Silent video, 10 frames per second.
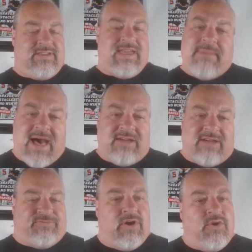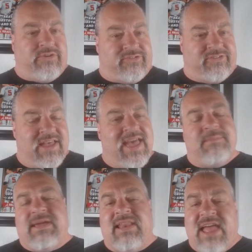Come on, folks.
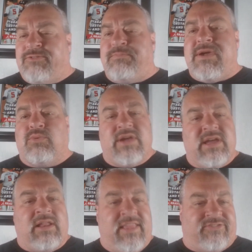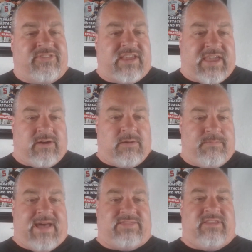I mean, let's be realistic here
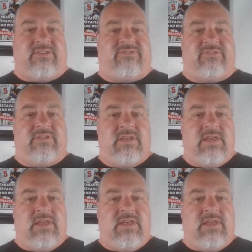about this.